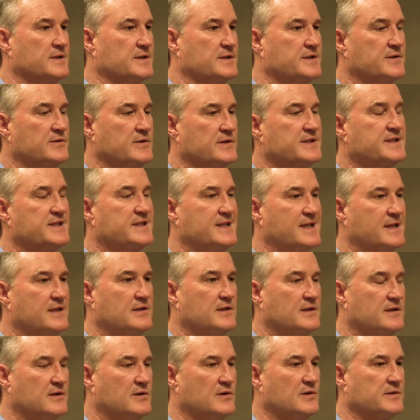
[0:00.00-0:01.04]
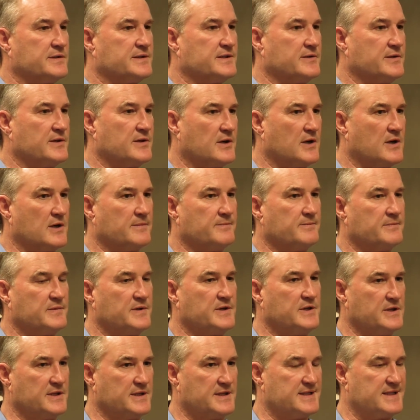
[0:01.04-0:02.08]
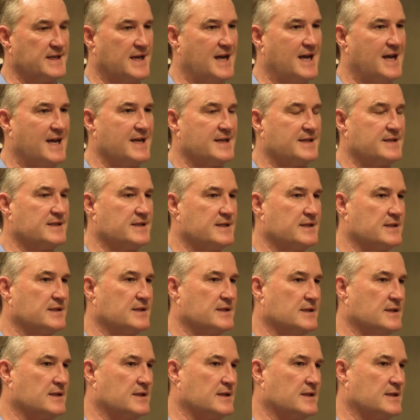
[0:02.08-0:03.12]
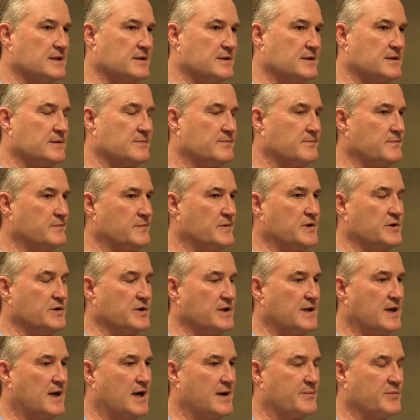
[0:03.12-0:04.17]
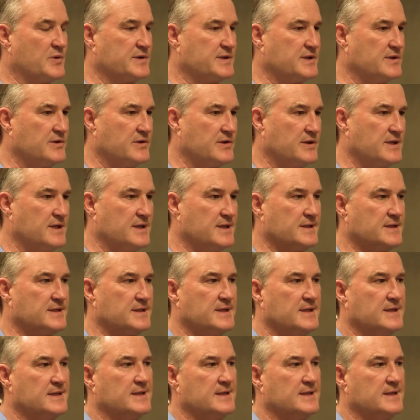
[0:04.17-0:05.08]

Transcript: So it's cyclical. So there are good sides, uh, good opportunities,